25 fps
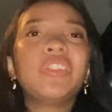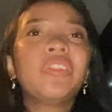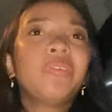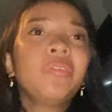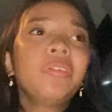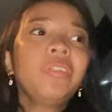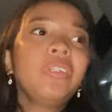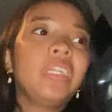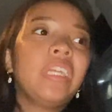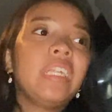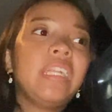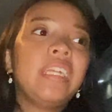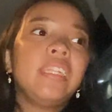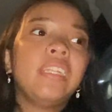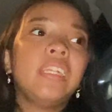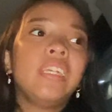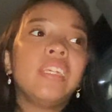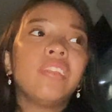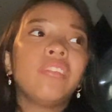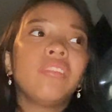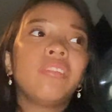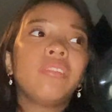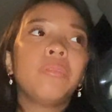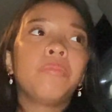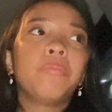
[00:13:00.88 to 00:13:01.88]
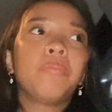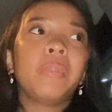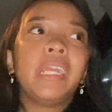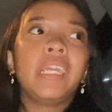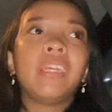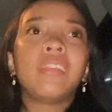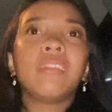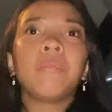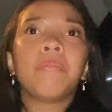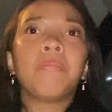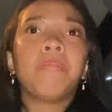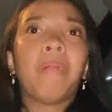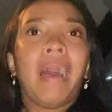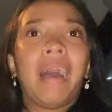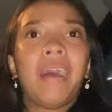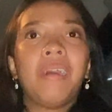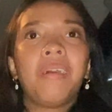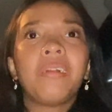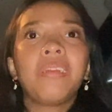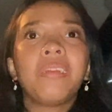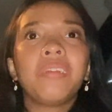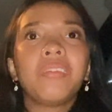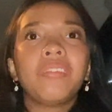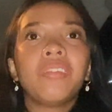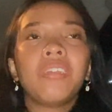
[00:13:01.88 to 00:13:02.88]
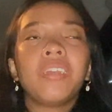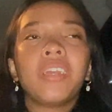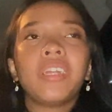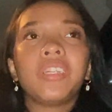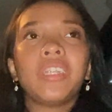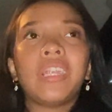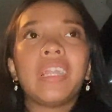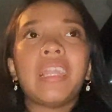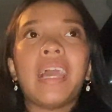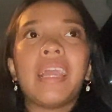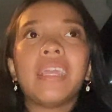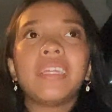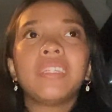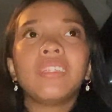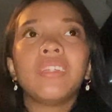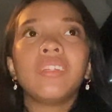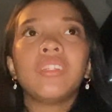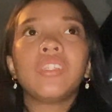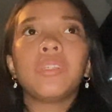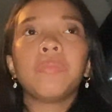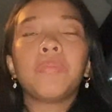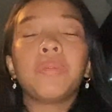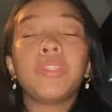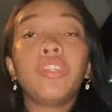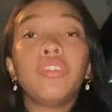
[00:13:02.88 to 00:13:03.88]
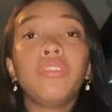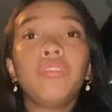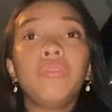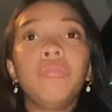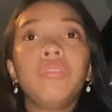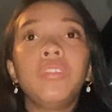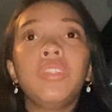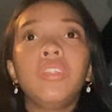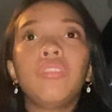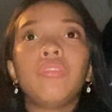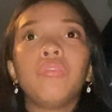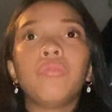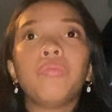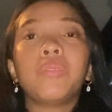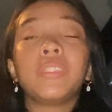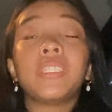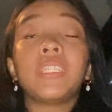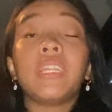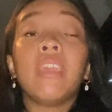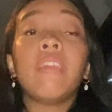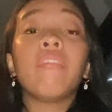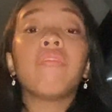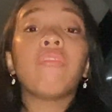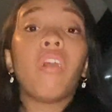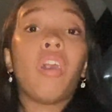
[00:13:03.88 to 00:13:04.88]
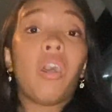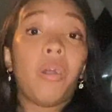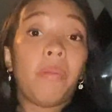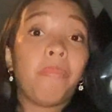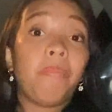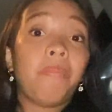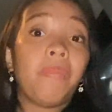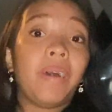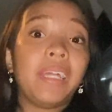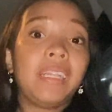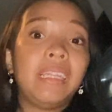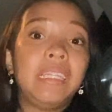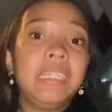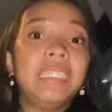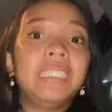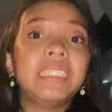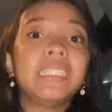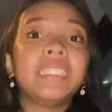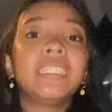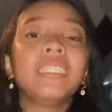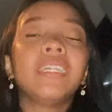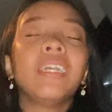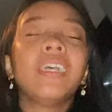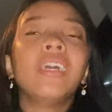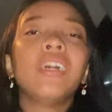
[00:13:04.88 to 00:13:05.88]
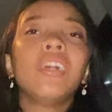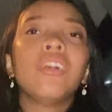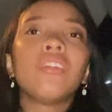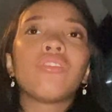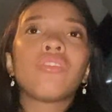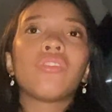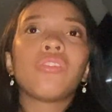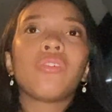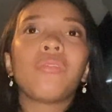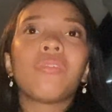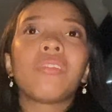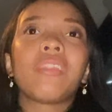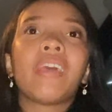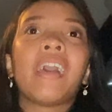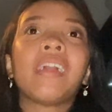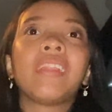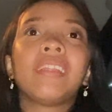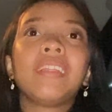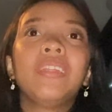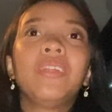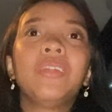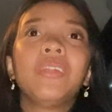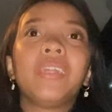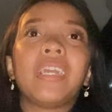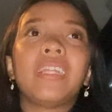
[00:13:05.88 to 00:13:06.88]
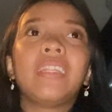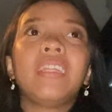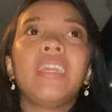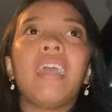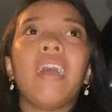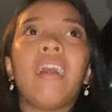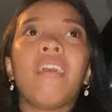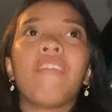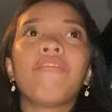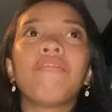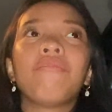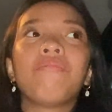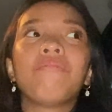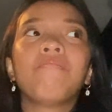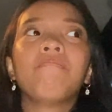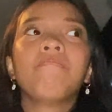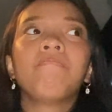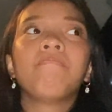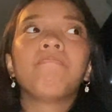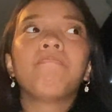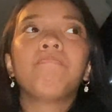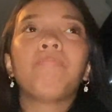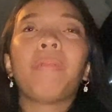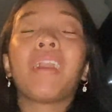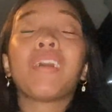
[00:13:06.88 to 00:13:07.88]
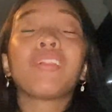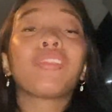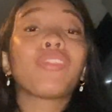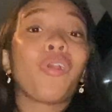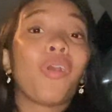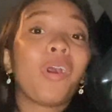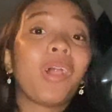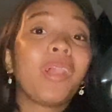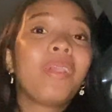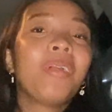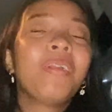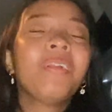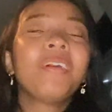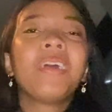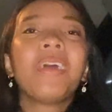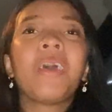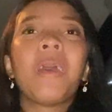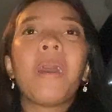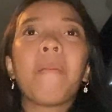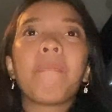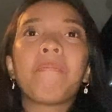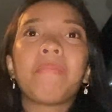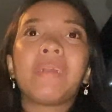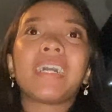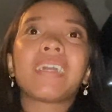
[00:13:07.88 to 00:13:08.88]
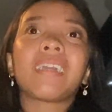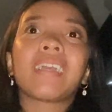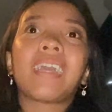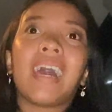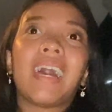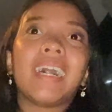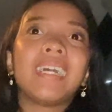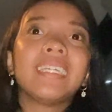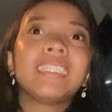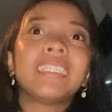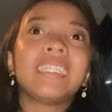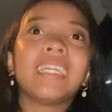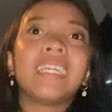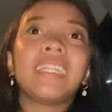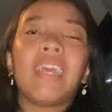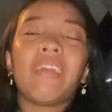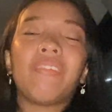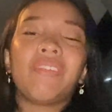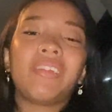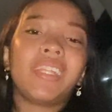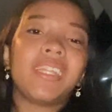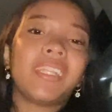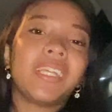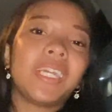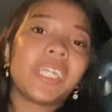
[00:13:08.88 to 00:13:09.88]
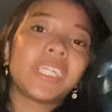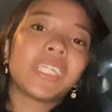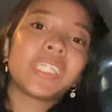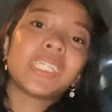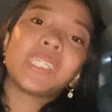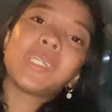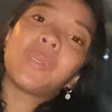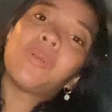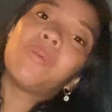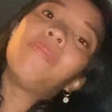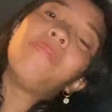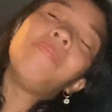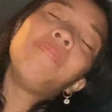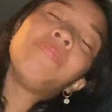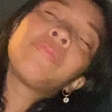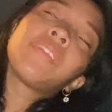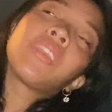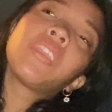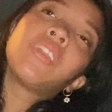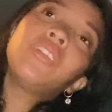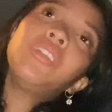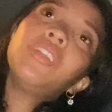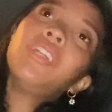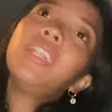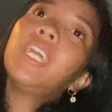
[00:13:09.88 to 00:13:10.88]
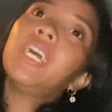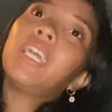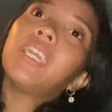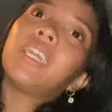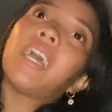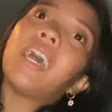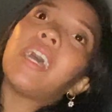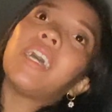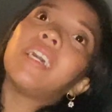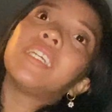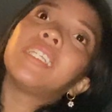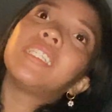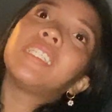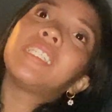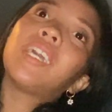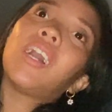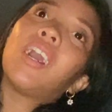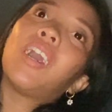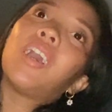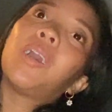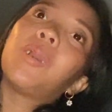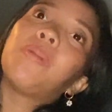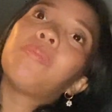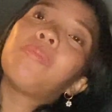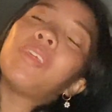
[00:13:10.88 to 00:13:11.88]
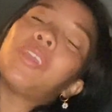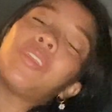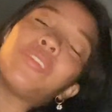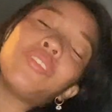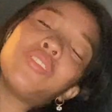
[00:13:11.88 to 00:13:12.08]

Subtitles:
don't really need to break the bank to get your license, but you do need to save up at least so that you already have pang tol, pang gas, and everything. So, yun lang guys. Thank